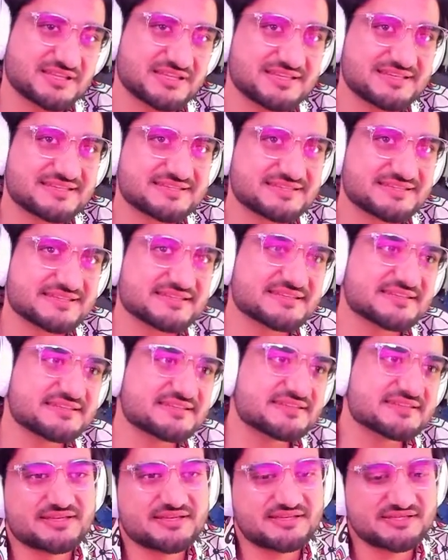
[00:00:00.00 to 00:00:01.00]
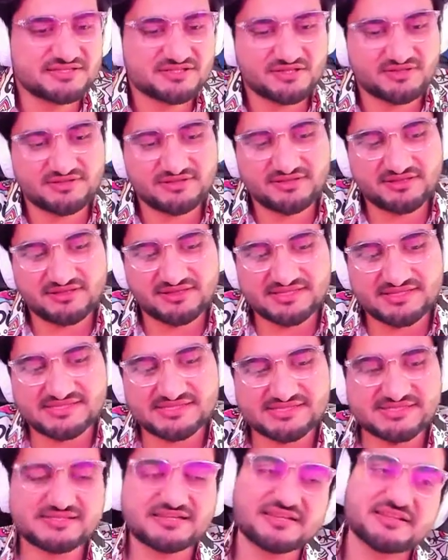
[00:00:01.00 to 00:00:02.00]
E.T. is on the
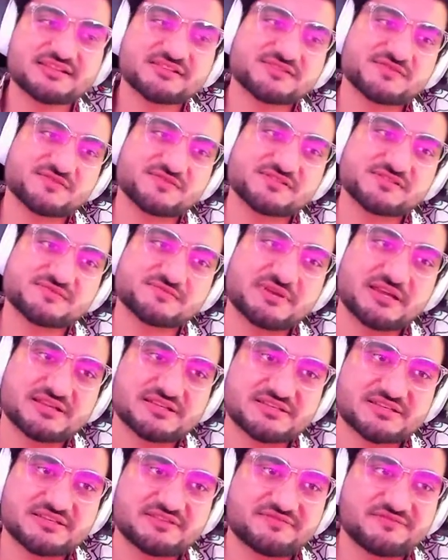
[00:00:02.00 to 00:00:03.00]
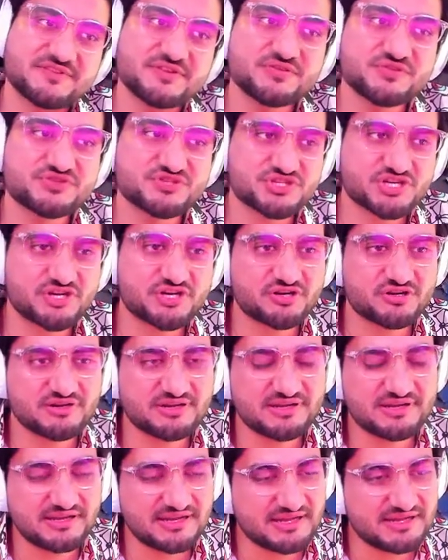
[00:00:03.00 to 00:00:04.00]
list, and so is Back to the Future
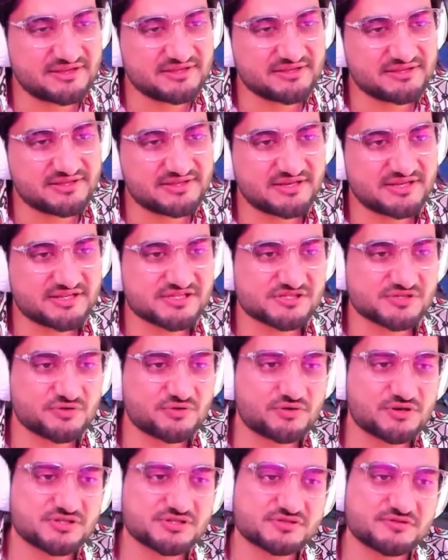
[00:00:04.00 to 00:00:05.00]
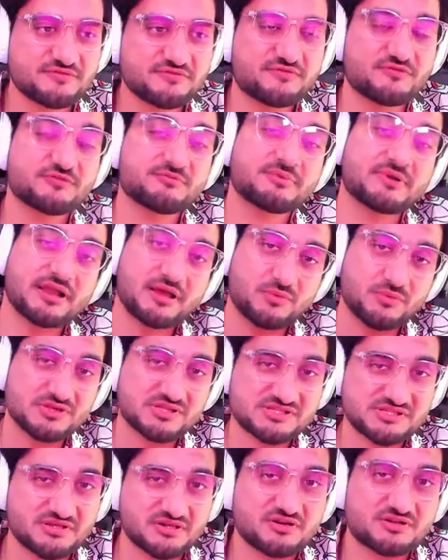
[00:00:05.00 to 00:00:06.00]
and Alien and so on and so forth. But I will
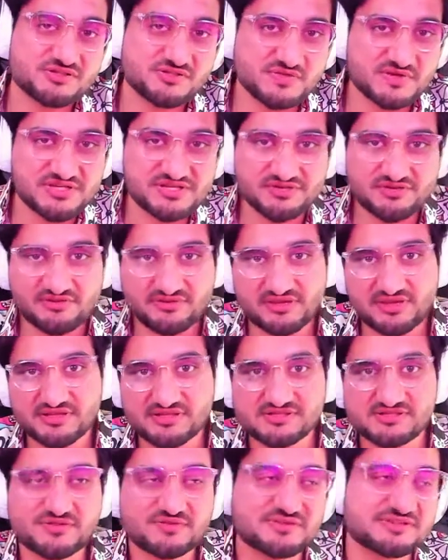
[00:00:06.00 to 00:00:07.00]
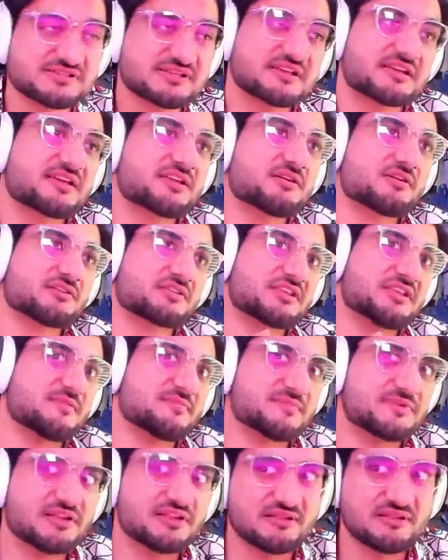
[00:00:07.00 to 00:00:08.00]
start Stranger Things, though, because I cannot keep
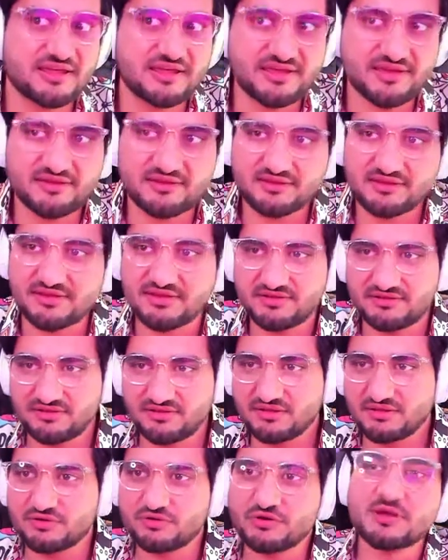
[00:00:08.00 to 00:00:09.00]
delaying it, you know?